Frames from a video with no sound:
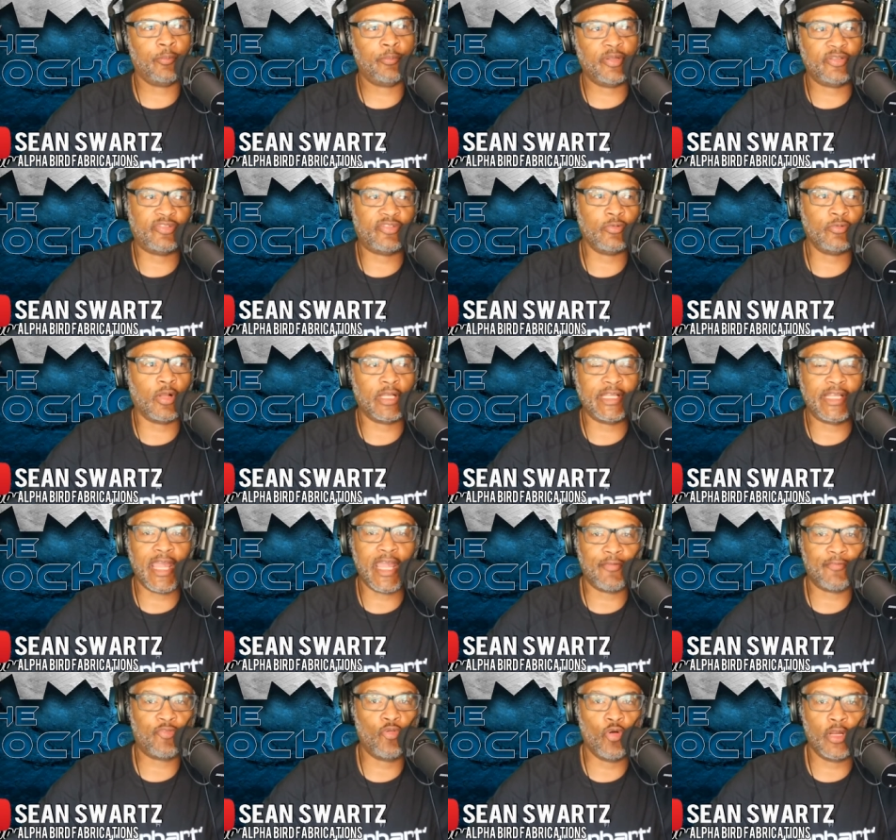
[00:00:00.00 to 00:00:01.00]
But you only
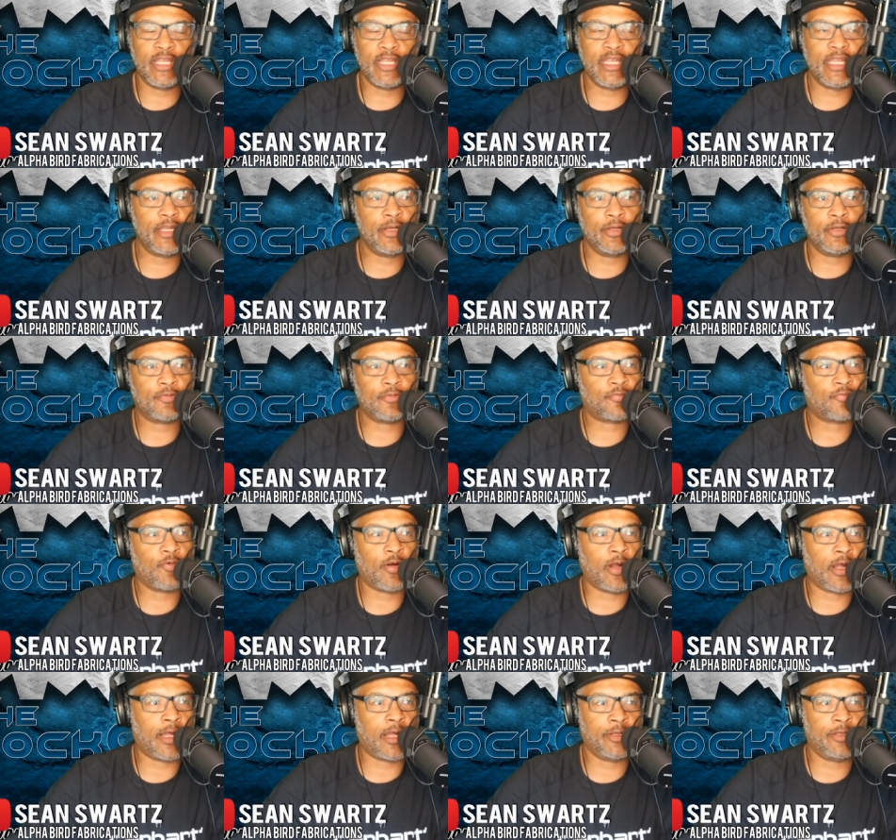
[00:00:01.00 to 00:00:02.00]
got four years for
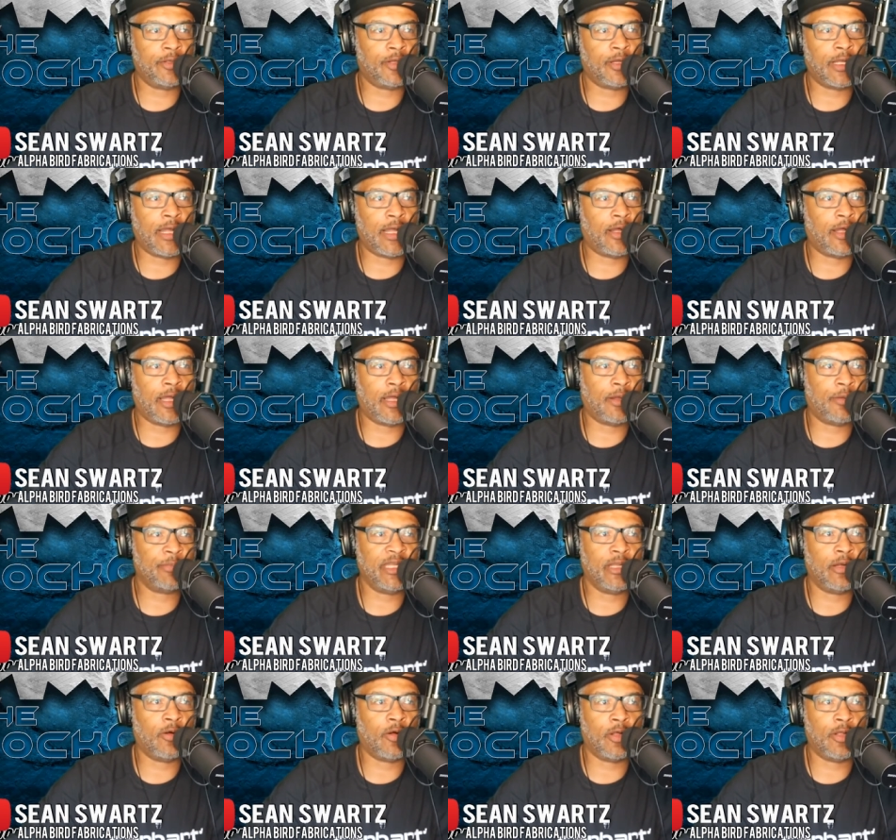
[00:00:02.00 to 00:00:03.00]
all. Of, I, I
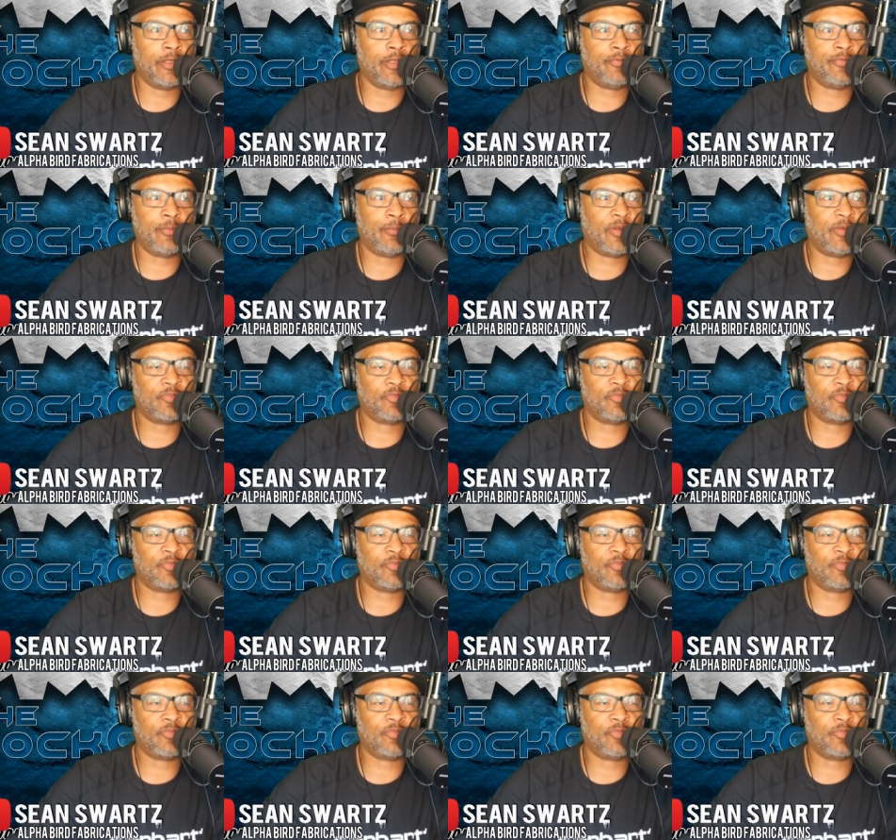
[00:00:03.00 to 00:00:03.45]
mean, all of them.